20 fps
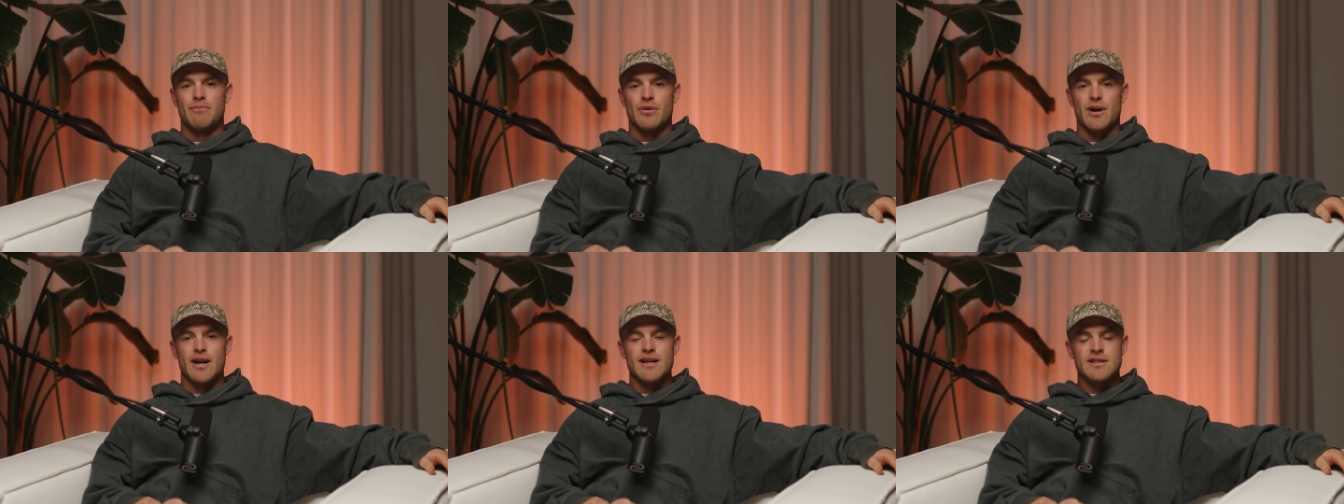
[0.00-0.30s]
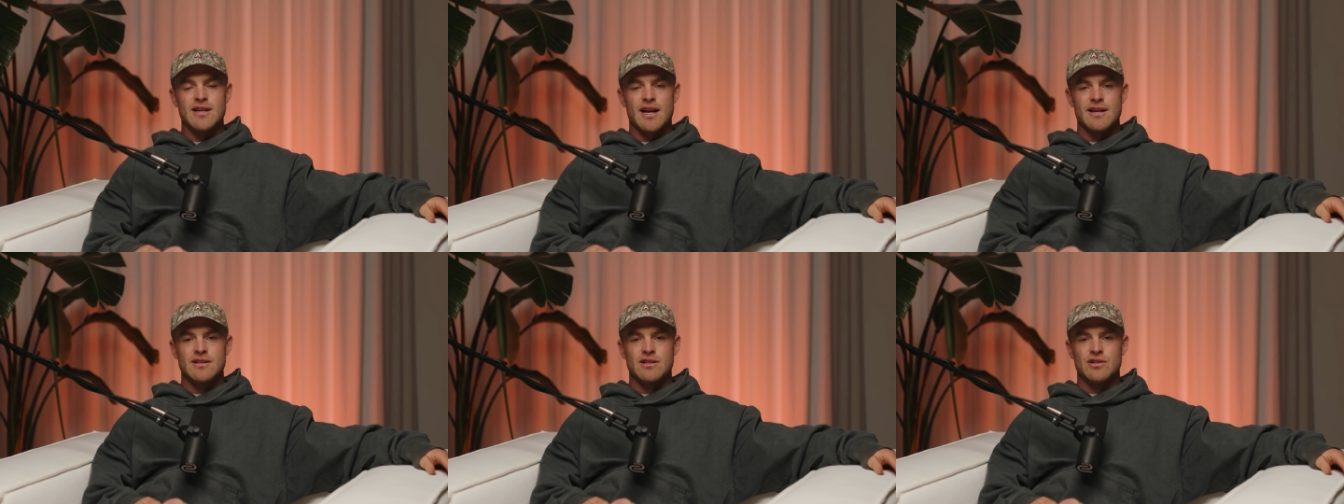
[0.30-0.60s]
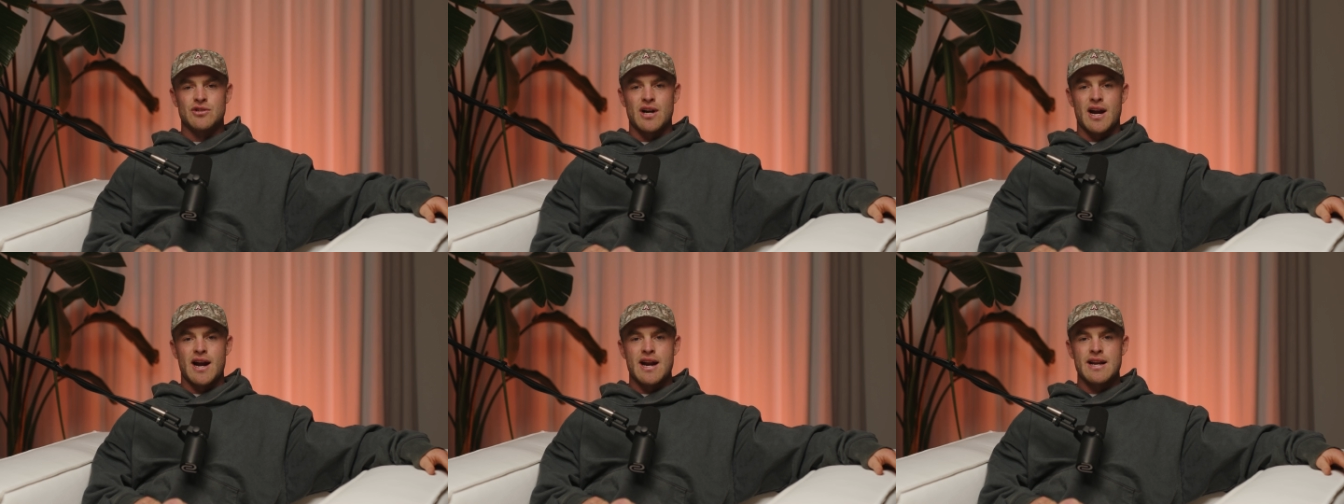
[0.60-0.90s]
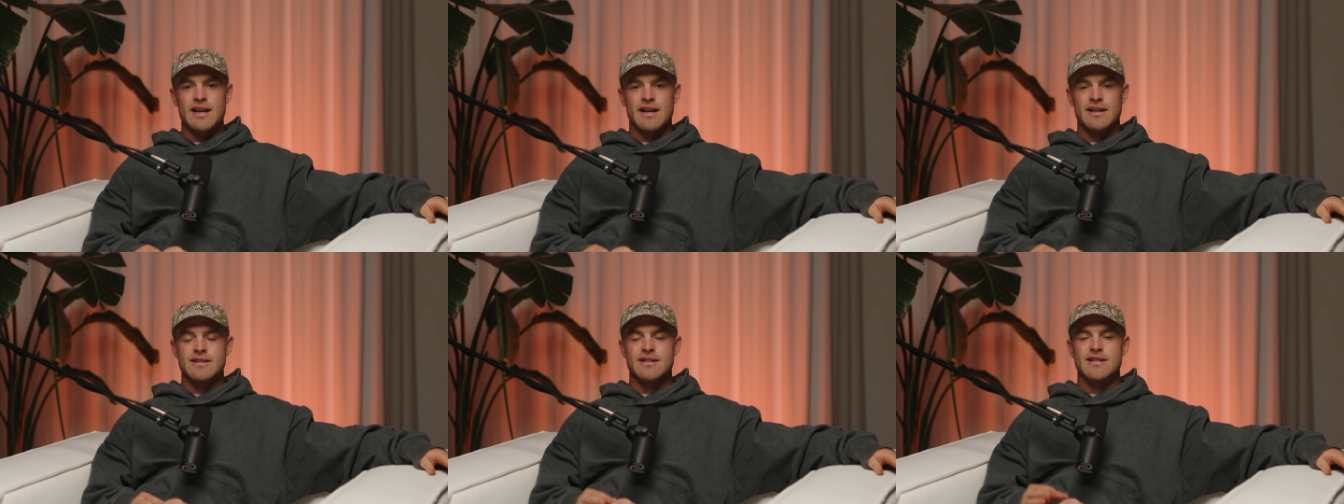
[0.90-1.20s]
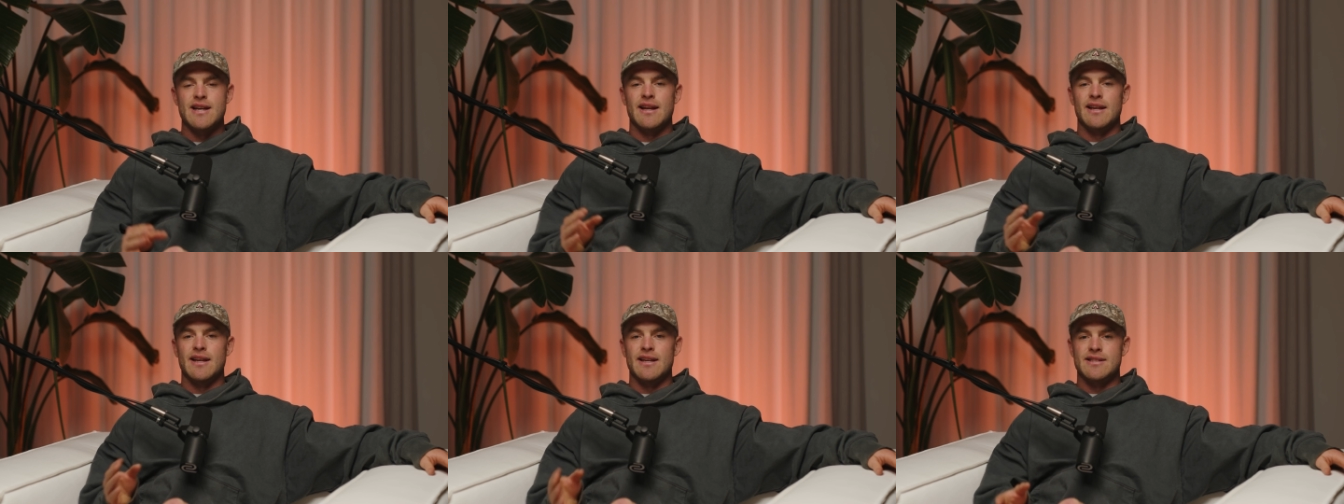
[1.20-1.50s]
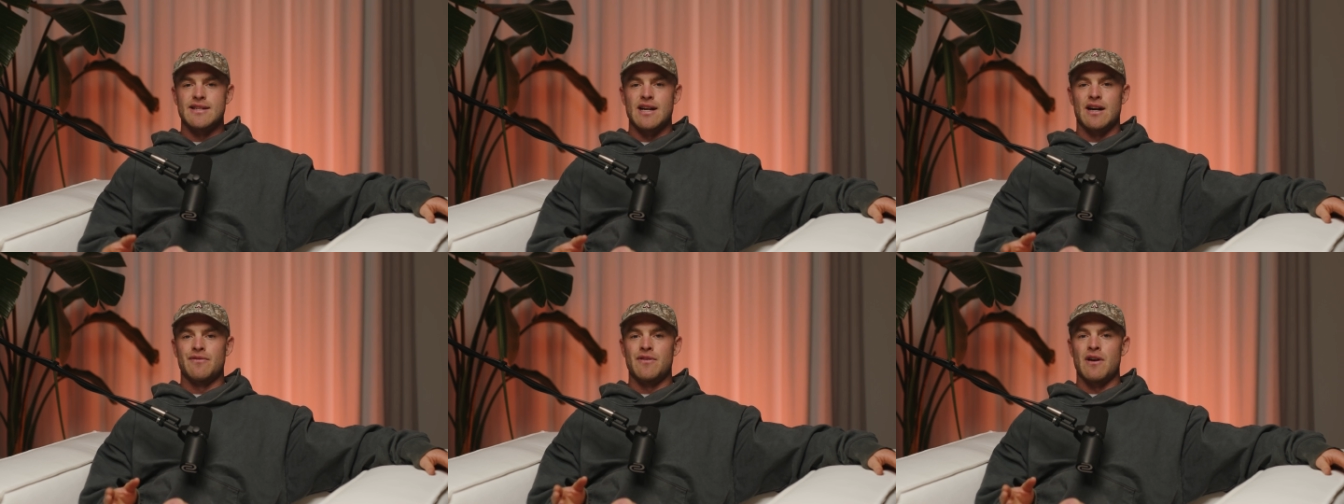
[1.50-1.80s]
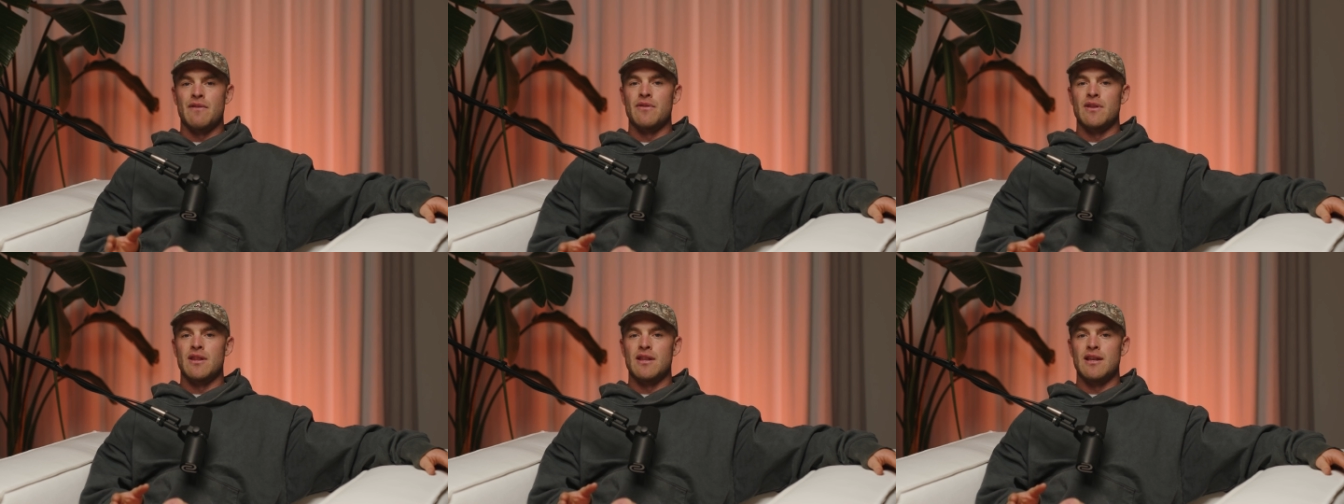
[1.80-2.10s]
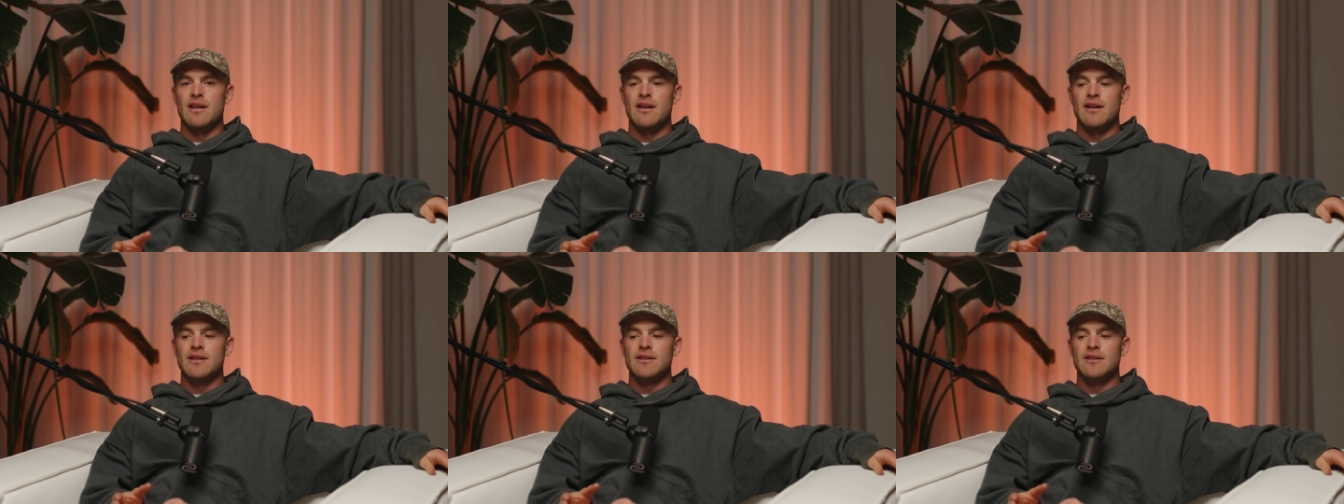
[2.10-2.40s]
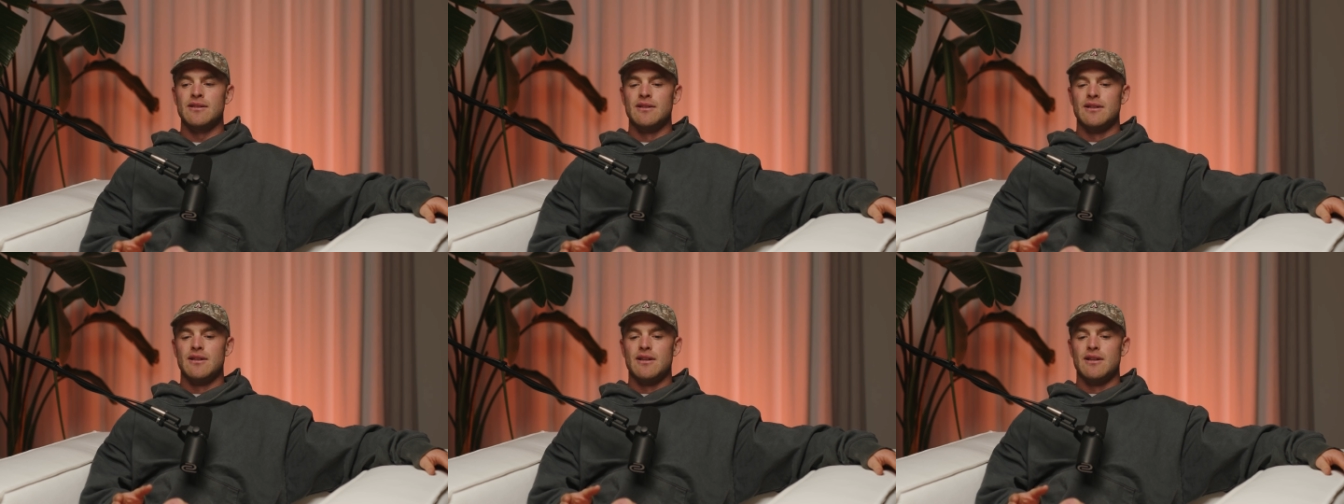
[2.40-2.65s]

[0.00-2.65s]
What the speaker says: pre-season training and setting yourself up for the year,